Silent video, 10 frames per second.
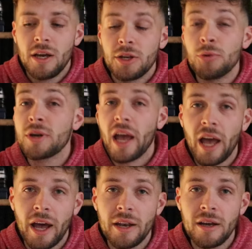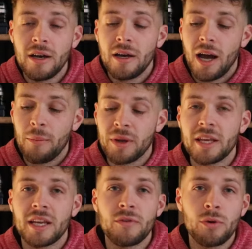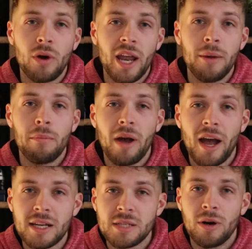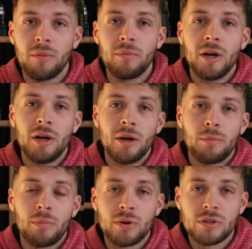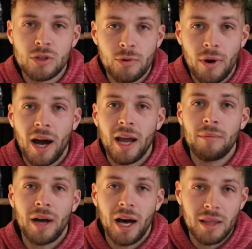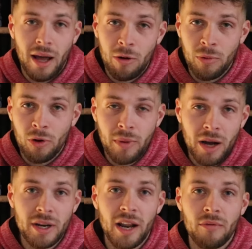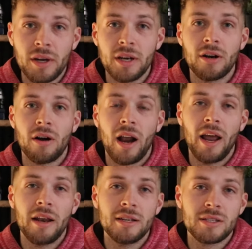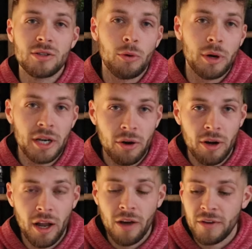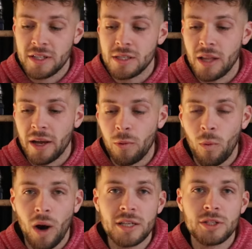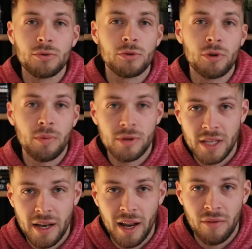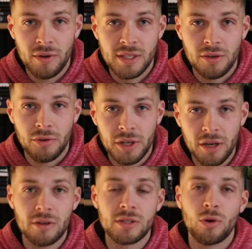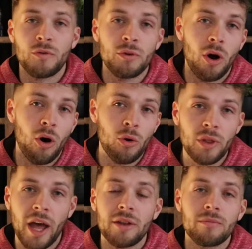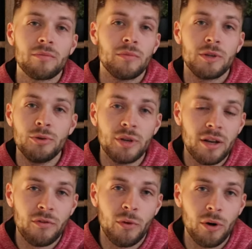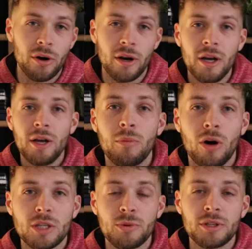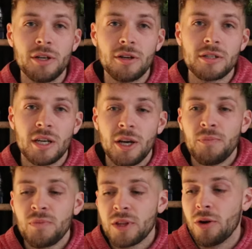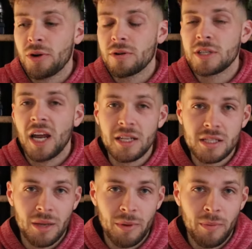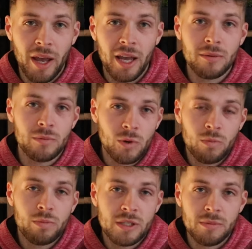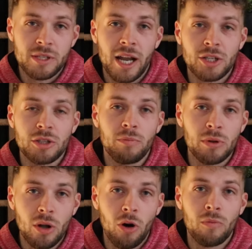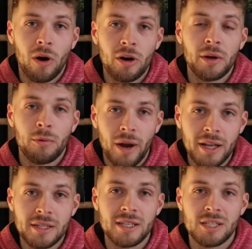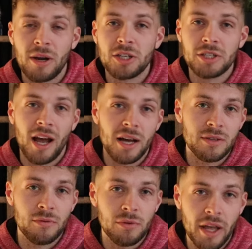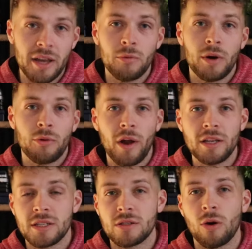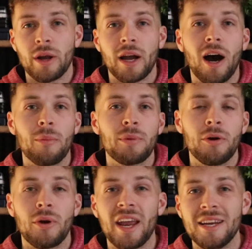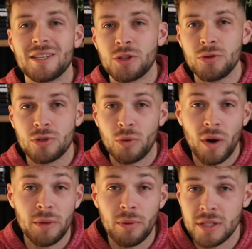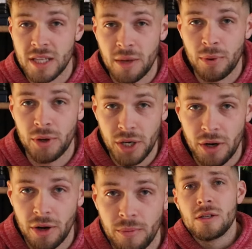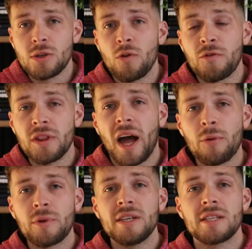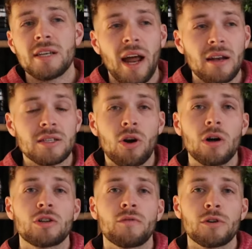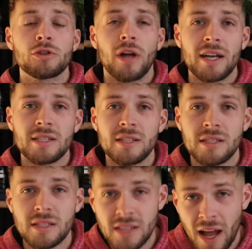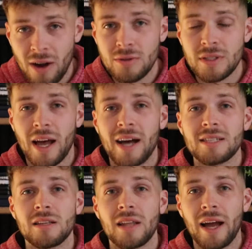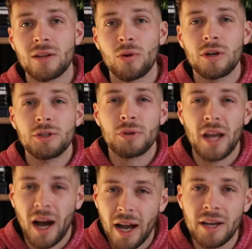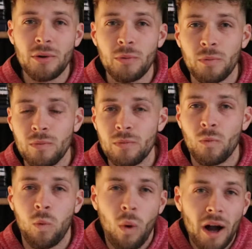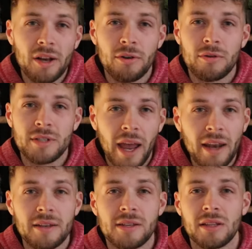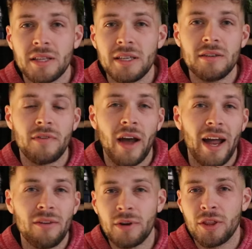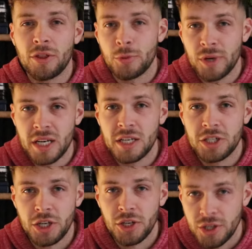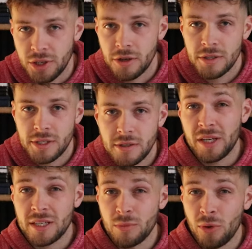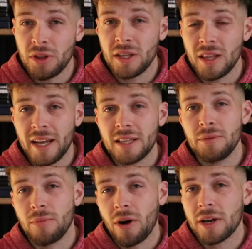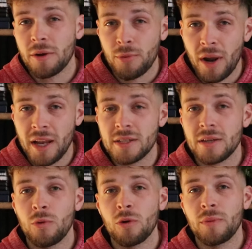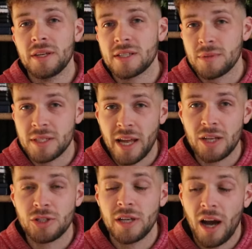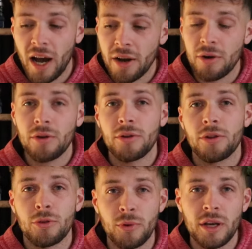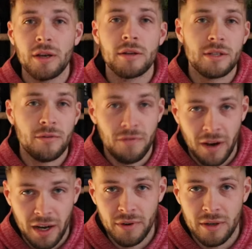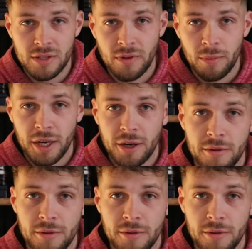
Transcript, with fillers: You can, but they give you a maximum prescribed allowable amount every year, and it's nowhere near enough. It's like one to three percent every single year. So if you own that unit for multiple years, you know your tenant's going to be paying substantially below market rents, especially as of late when rent is going up, you know, eight to twenty percent per year. So for that reason, and as controversial as this sounds, as a landlord, you kind of want your tenant to leave every three-ish years, because more than likely market rent will be substantially higher three to five years from now.